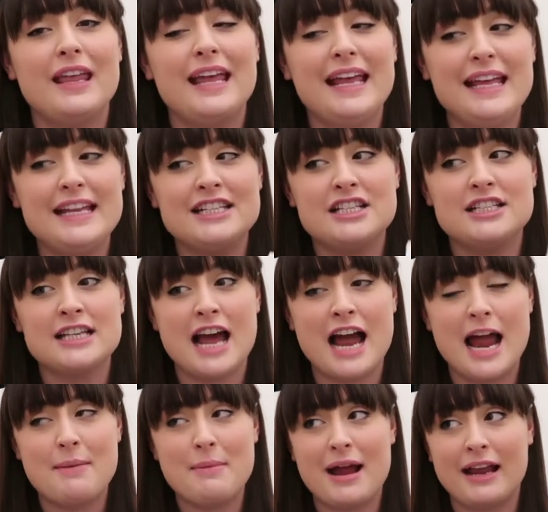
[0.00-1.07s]
each
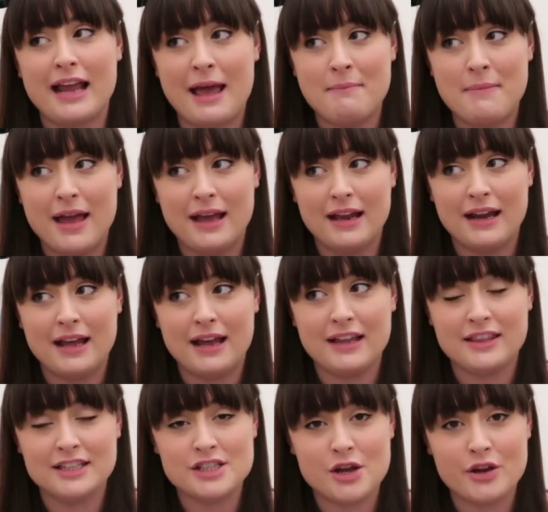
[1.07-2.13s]
time I get a mailer,
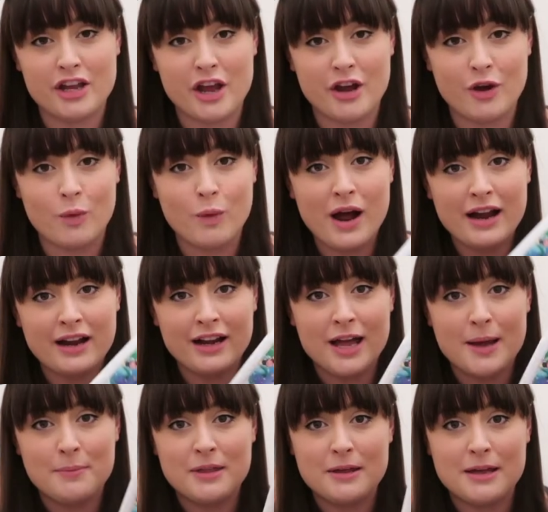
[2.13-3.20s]
the Tokyo Kawaii
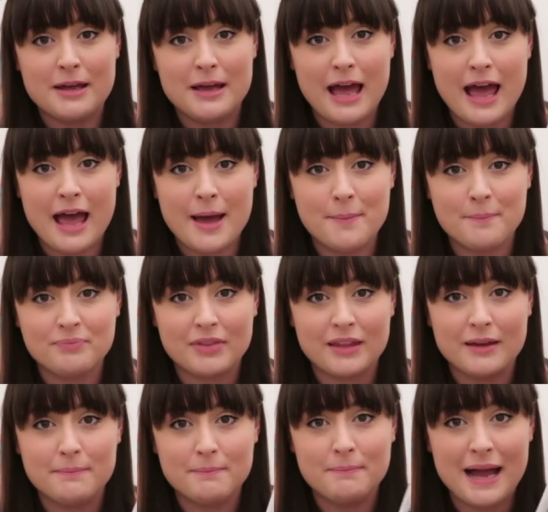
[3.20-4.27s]
Club, the um,
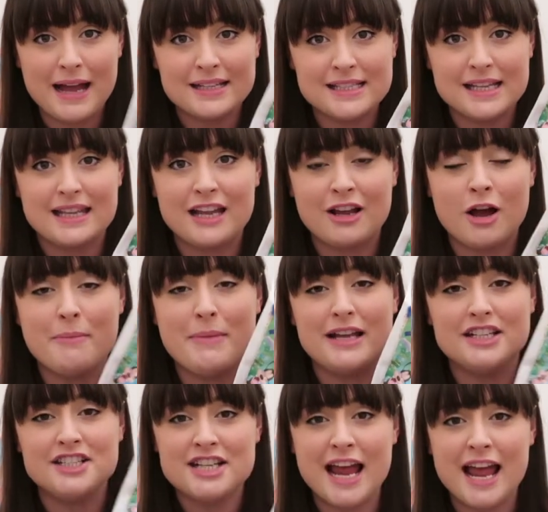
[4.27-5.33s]
bags that they come
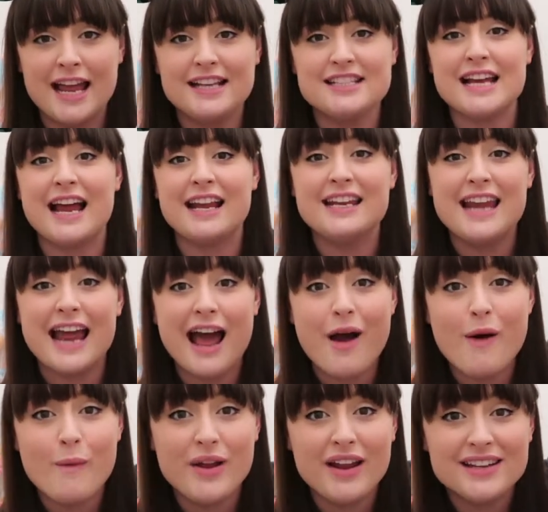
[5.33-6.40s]
in change, and
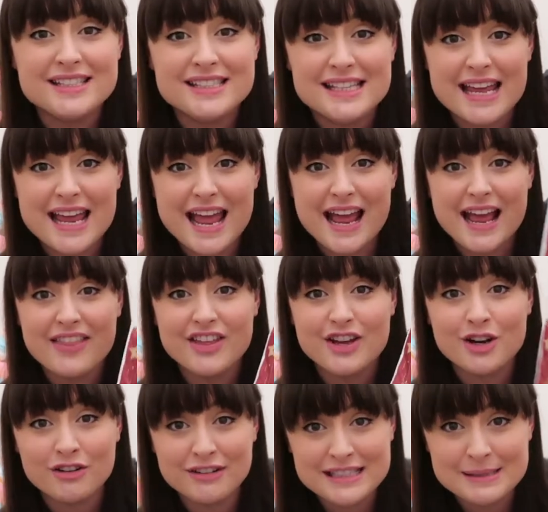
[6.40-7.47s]
now we are seeing the
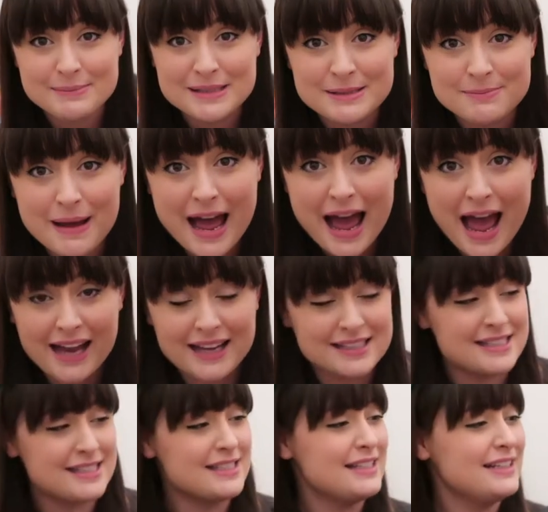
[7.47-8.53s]
Christmas
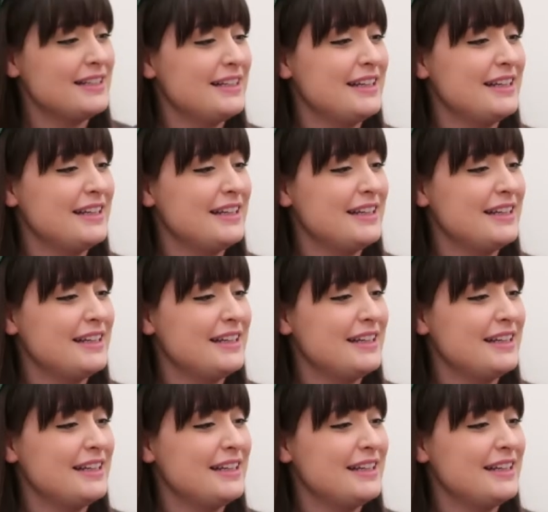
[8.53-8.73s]
bags.